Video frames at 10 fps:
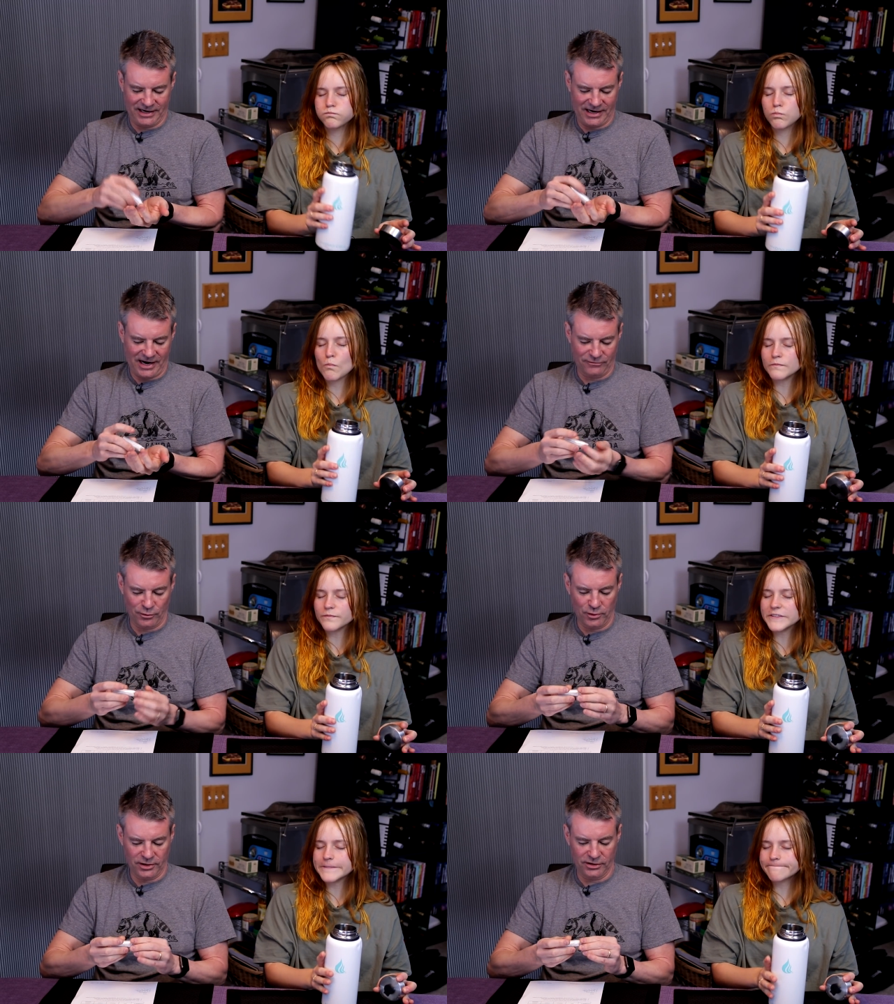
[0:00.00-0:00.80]

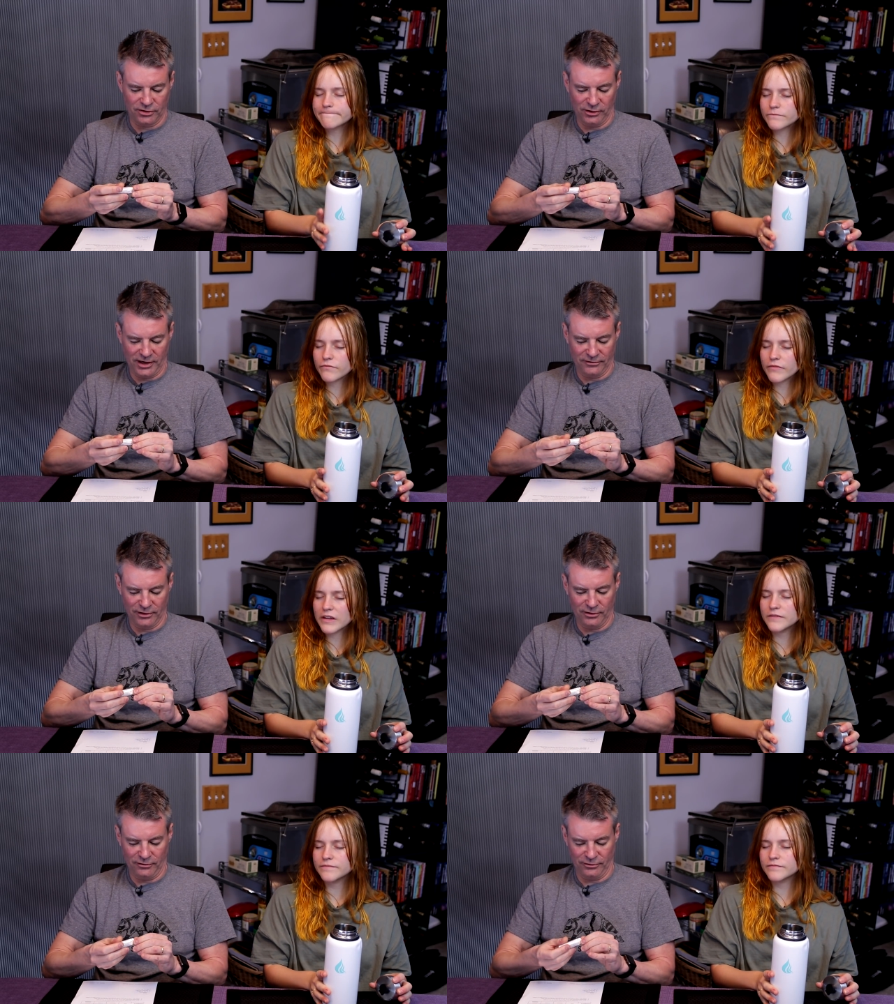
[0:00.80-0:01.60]
Speaker 1: everyone you'll ever
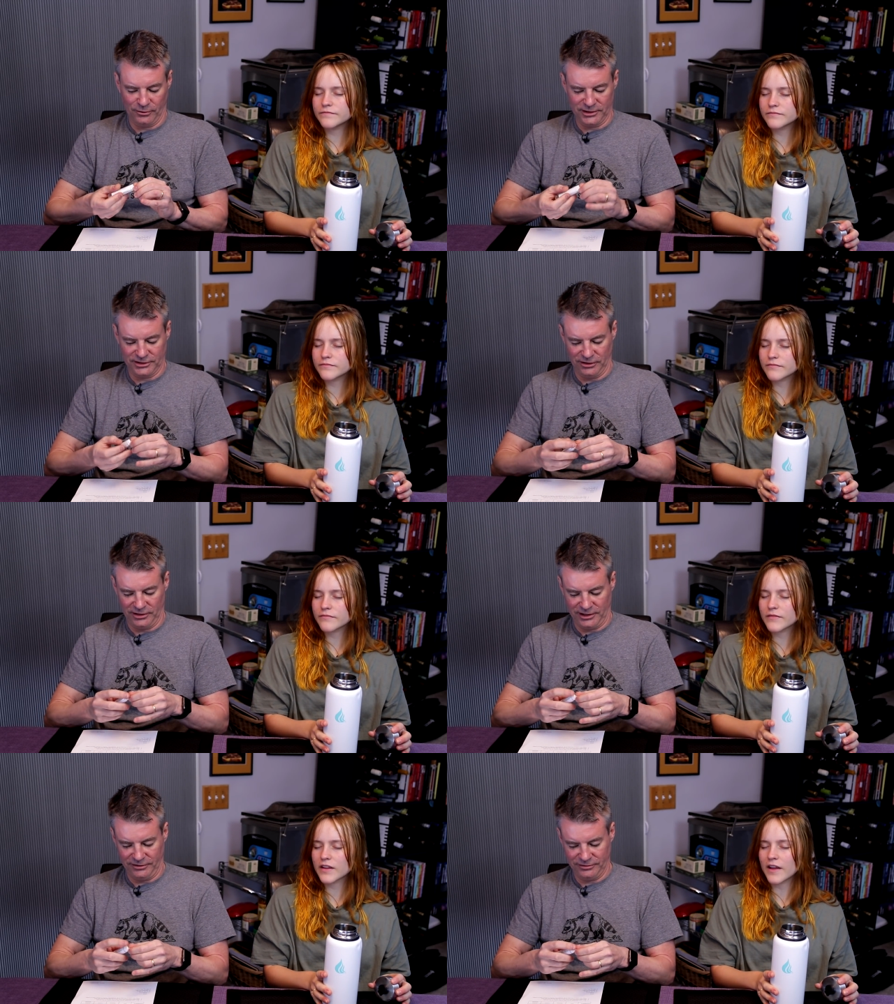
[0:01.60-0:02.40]
know for the rest of your
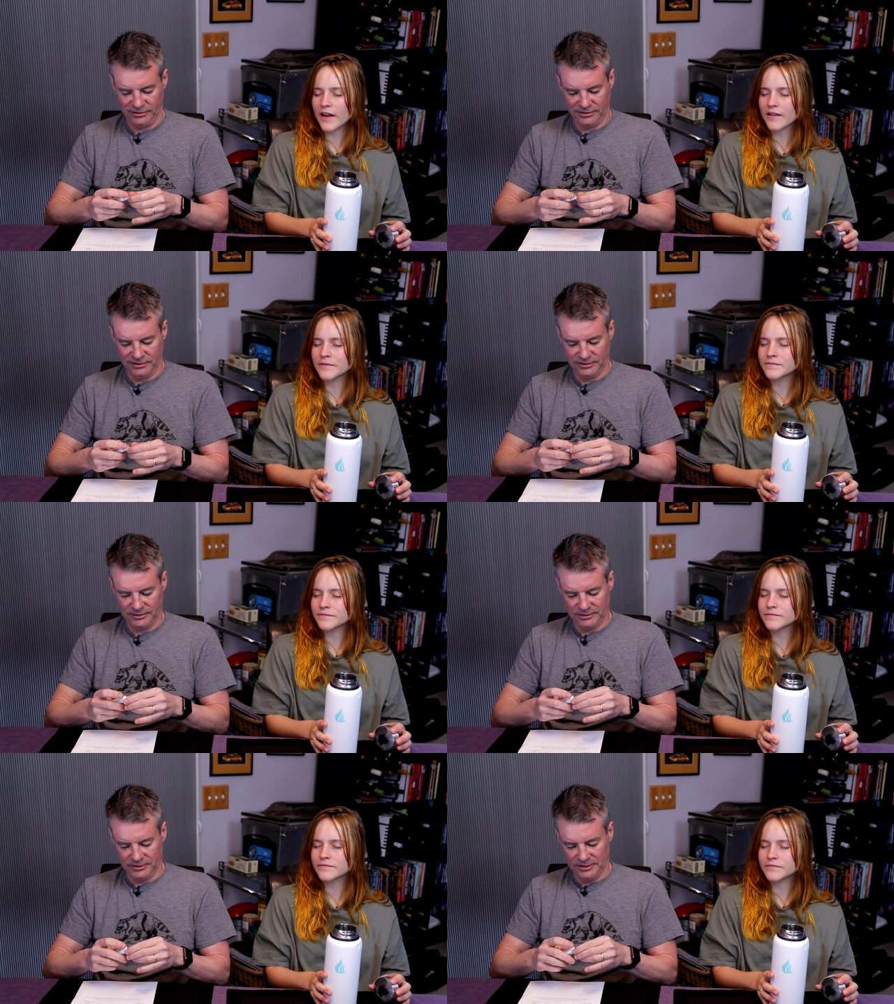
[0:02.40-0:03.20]
life. Yeah.
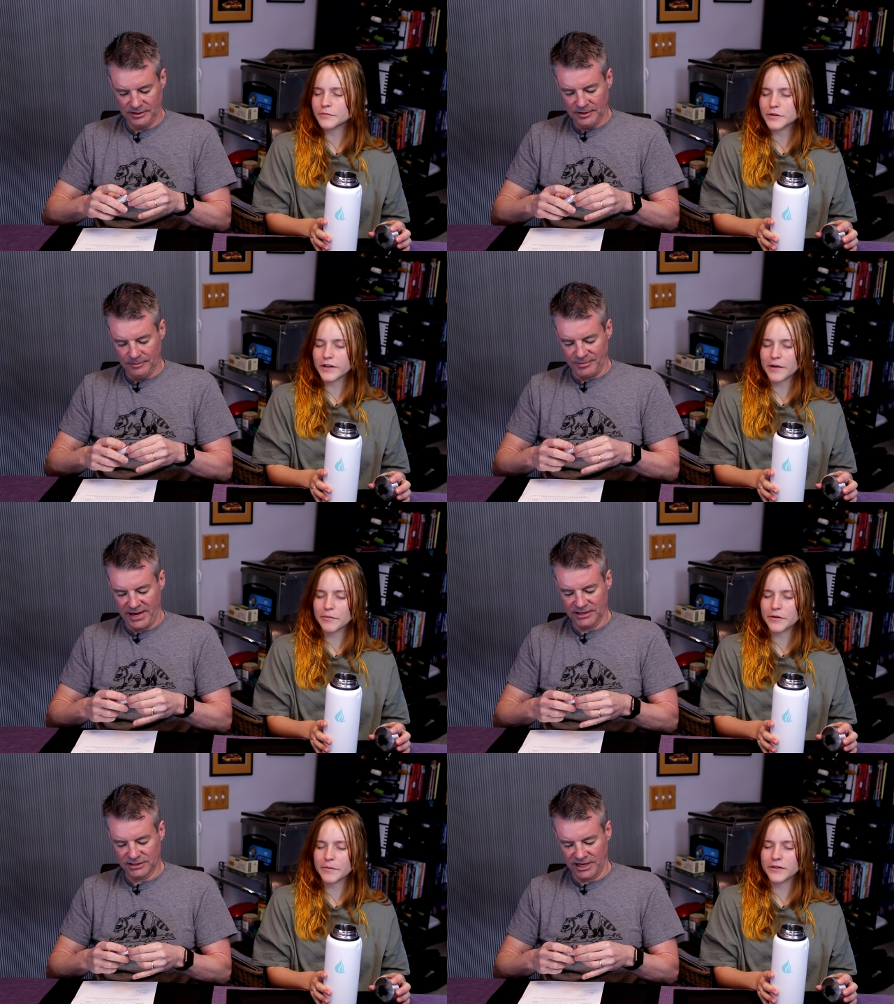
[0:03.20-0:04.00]
yeah they
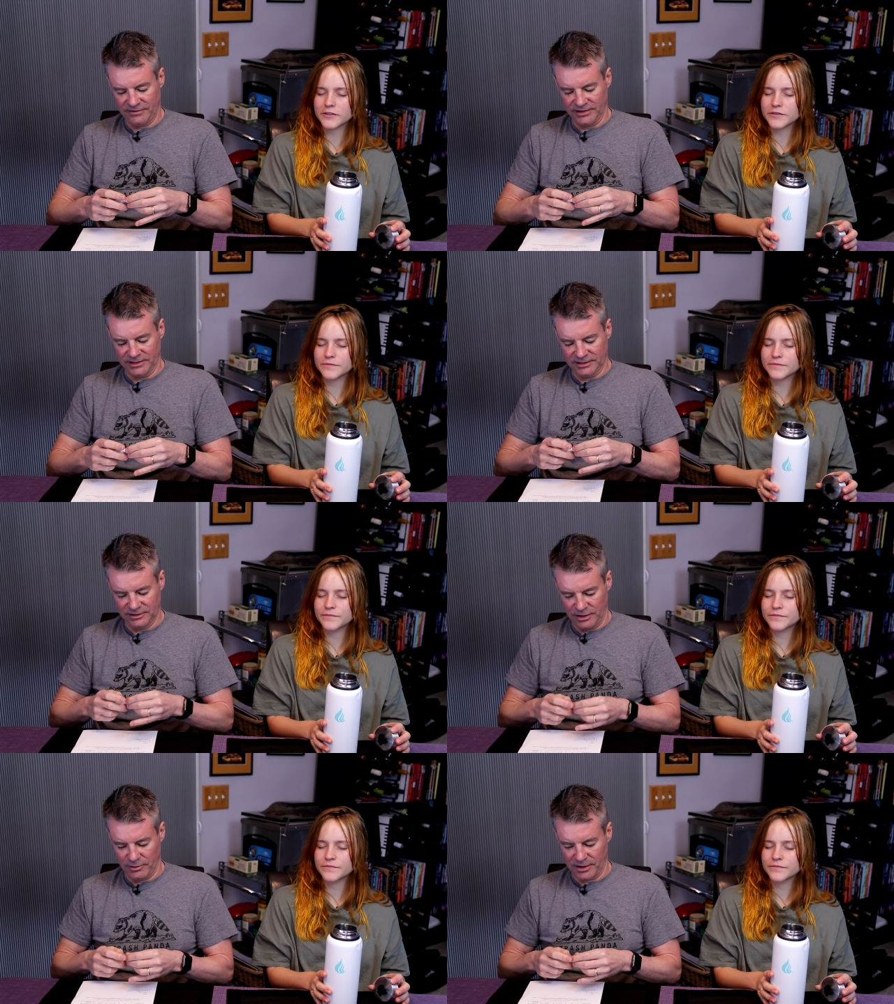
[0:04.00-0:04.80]
actually have you
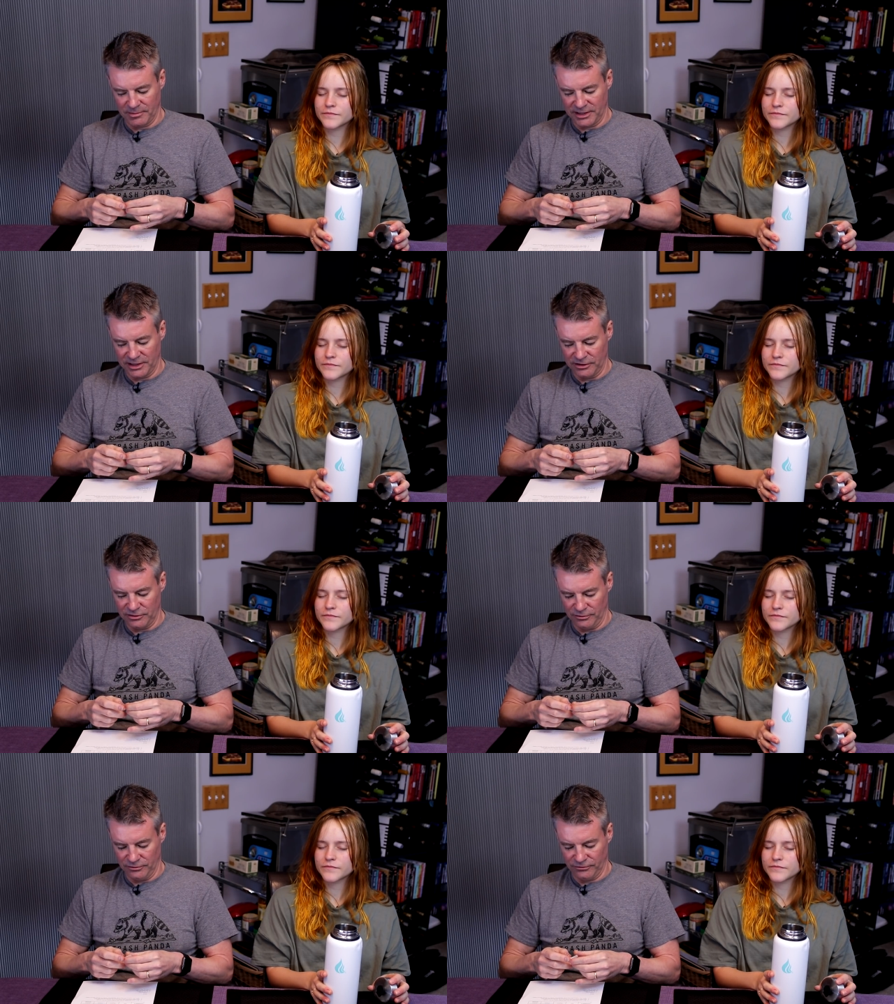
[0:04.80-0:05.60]
they recommend that you
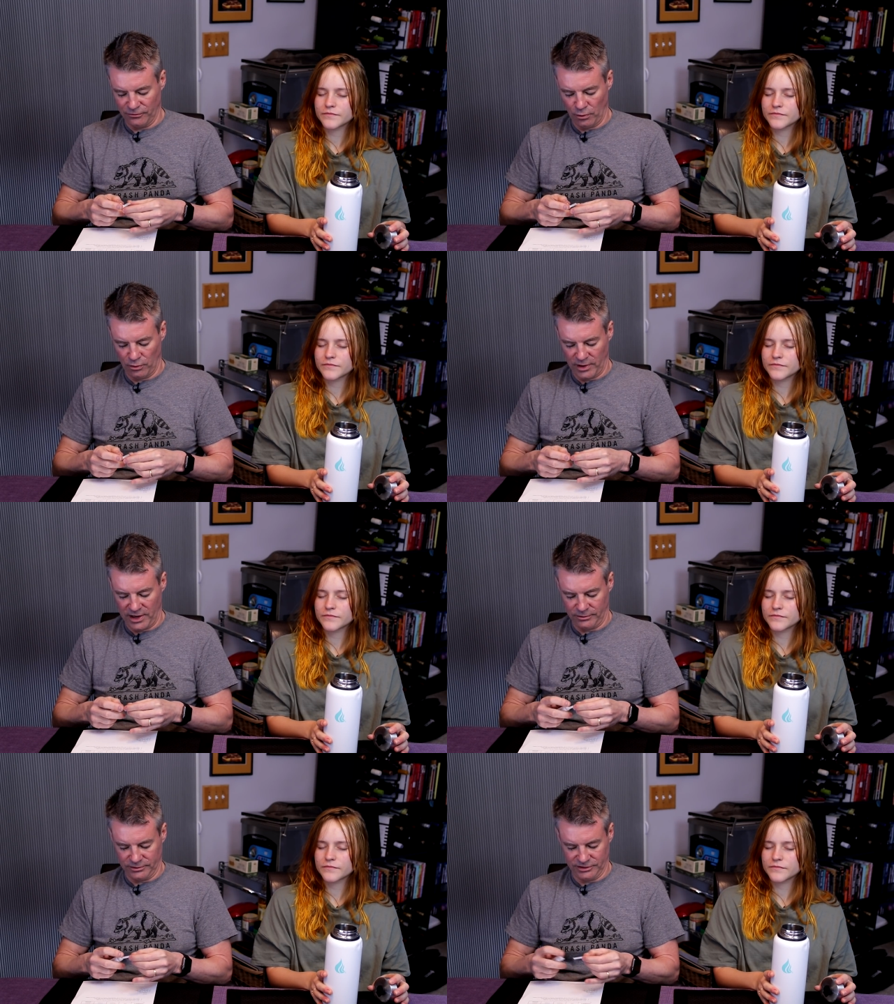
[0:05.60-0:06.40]
do four
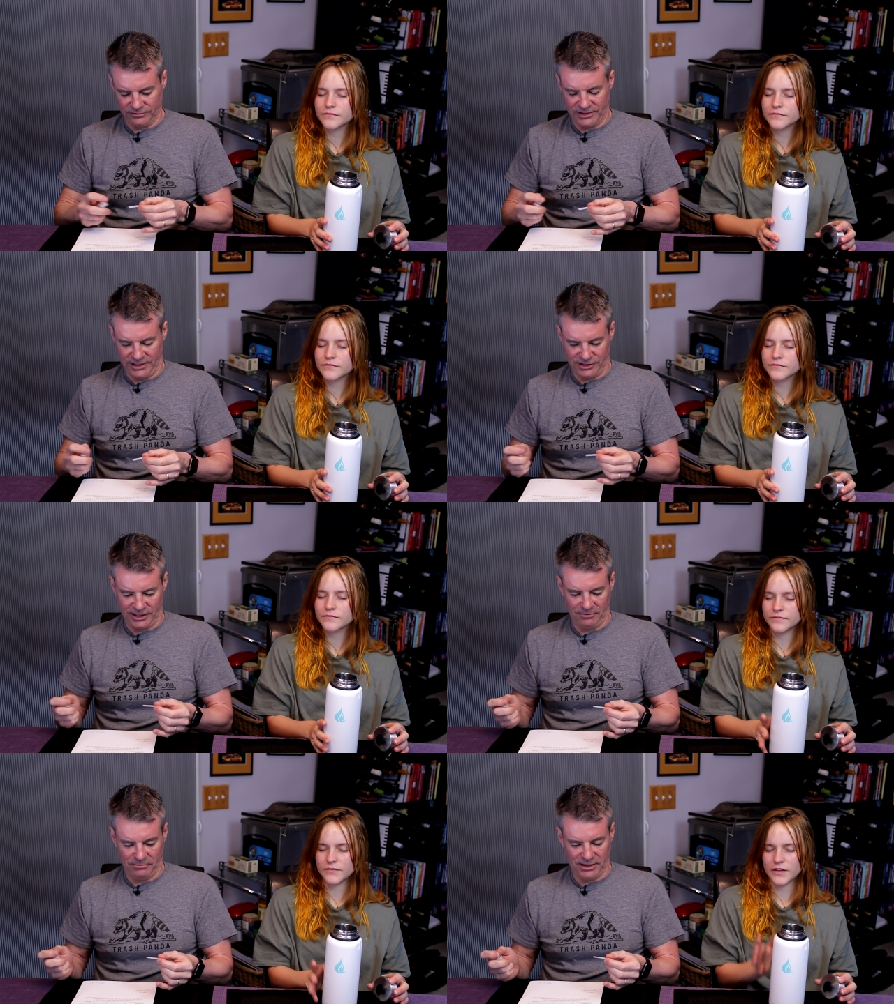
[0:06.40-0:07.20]
rounds of
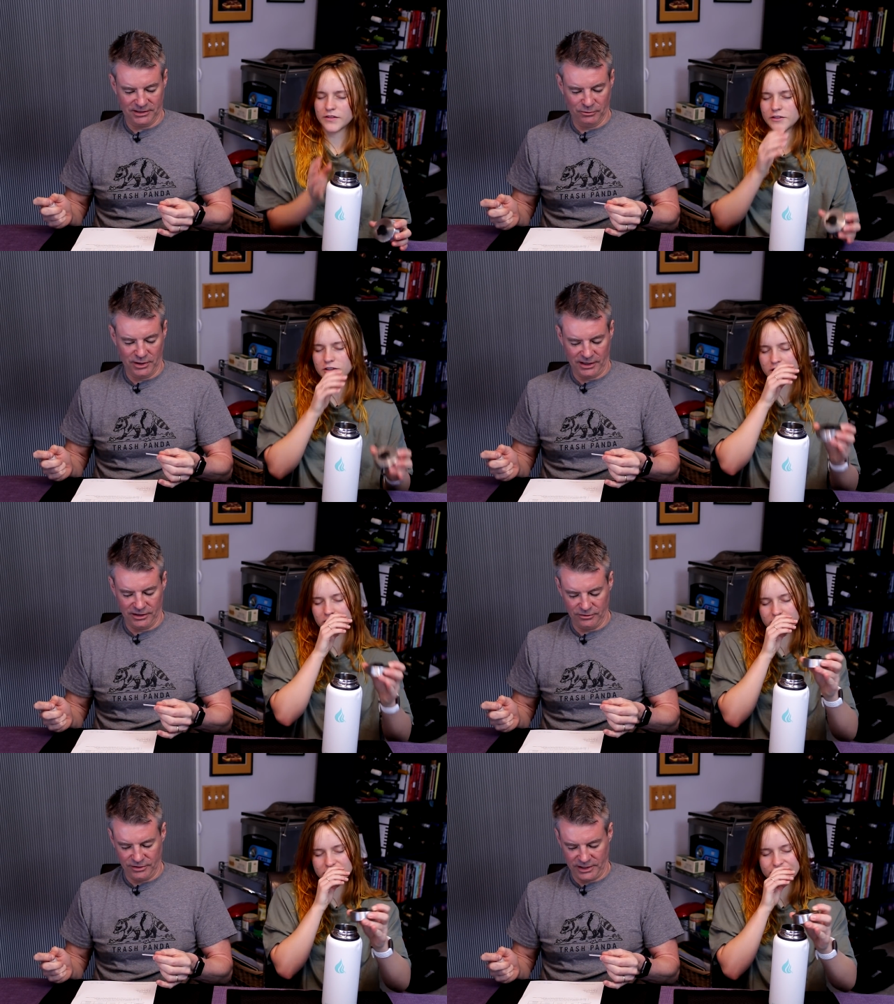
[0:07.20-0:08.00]
testing, but we're Jeez. not
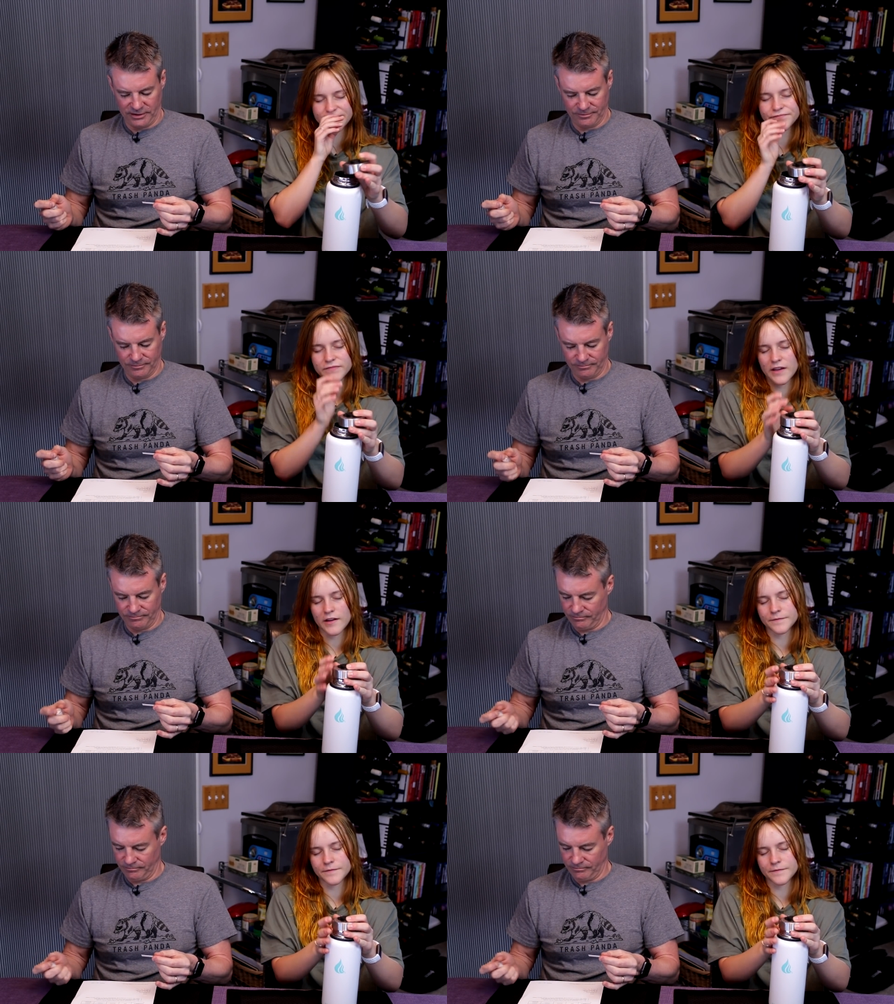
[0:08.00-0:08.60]
going to do that. Yeah.